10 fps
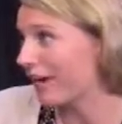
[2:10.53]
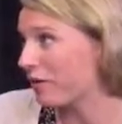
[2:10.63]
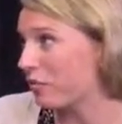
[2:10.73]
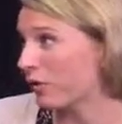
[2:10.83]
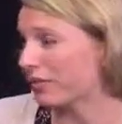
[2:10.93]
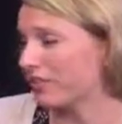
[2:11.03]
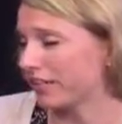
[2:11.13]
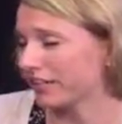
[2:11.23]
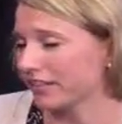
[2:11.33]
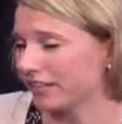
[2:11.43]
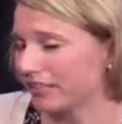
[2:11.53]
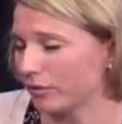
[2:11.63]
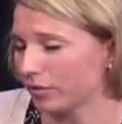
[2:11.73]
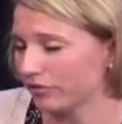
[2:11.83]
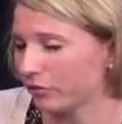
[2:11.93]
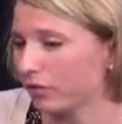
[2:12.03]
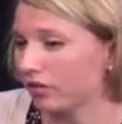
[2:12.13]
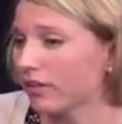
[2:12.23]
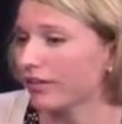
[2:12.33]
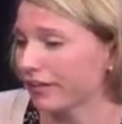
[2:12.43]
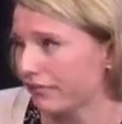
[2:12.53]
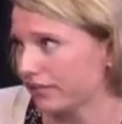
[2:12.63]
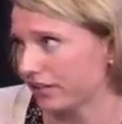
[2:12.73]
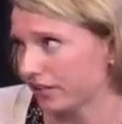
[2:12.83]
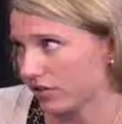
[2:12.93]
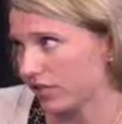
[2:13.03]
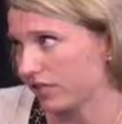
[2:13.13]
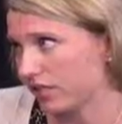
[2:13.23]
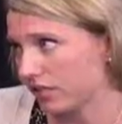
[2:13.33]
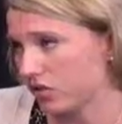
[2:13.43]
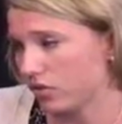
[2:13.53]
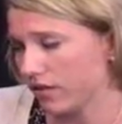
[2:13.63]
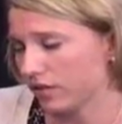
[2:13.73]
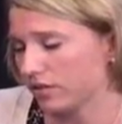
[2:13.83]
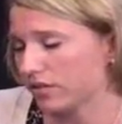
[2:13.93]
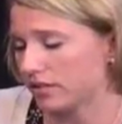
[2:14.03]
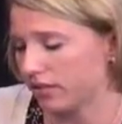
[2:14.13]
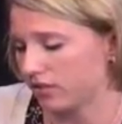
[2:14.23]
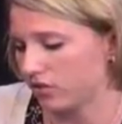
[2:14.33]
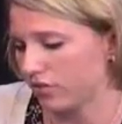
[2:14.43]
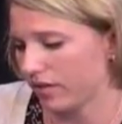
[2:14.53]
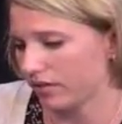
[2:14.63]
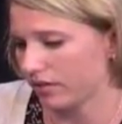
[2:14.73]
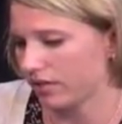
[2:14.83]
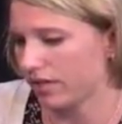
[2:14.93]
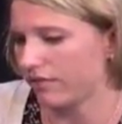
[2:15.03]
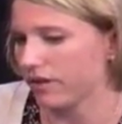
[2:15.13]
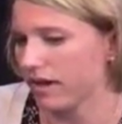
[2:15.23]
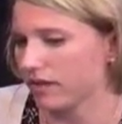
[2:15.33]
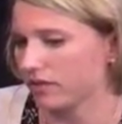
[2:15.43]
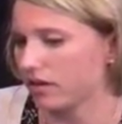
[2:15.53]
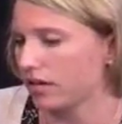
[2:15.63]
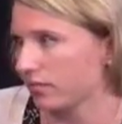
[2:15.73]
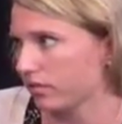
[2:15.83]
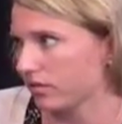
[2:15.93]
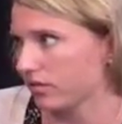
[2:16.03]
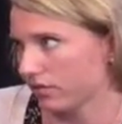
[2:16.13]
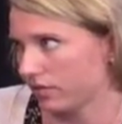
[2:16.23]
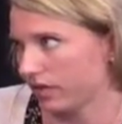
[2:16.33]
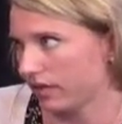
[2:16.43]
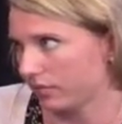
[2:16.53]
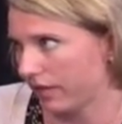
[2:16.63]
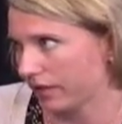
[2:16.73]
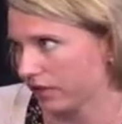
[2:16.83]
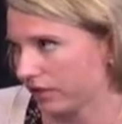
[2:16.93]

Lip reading: I worked for Rutland Area Visiting Nurses in 2006 and 2007 as a hospice nurse case manager.